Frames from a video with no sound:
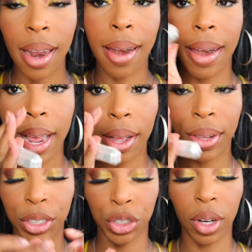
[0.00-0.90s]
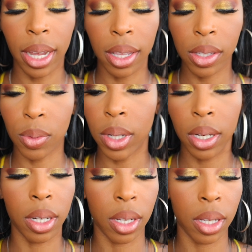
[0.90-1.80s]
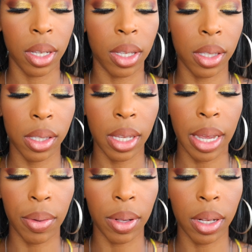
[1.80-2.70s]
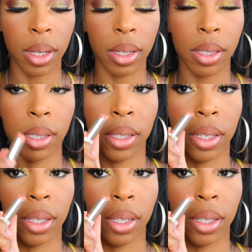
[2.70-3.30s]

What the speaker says: Now let's try this one and see how it looks.